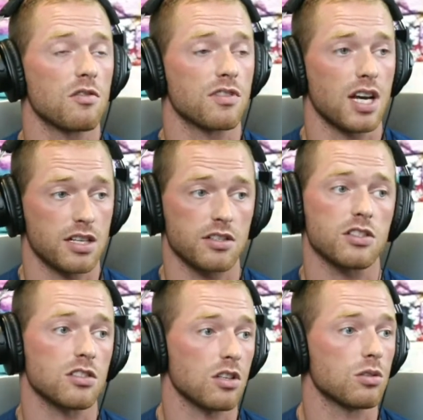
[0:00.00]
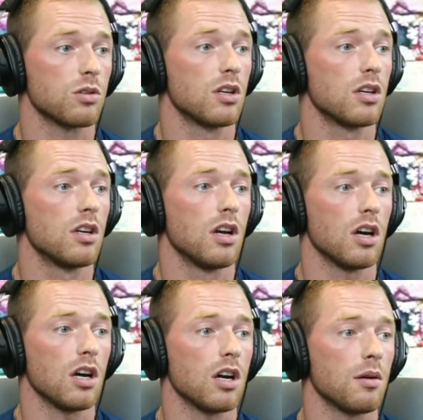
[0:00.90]
off kind of slow
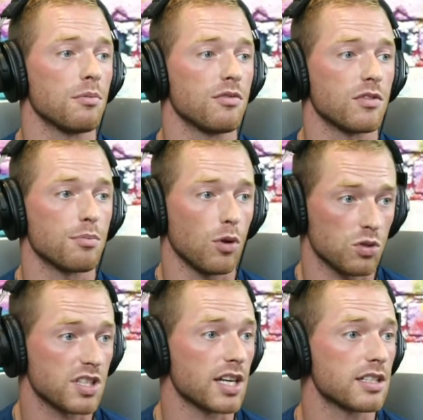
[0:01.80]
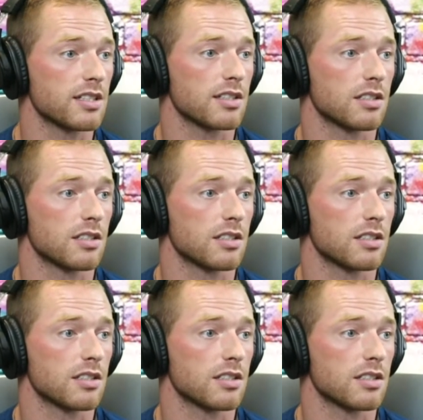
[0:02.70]
for both sides.